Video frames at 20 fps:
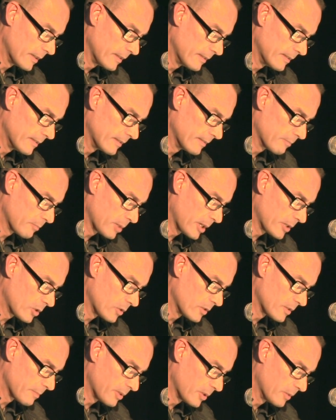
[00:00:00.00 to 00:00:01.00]
and
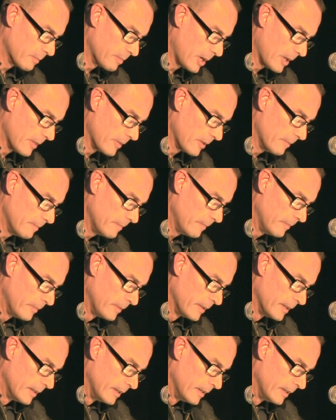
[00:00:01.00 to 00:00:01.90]
pressures put upon them.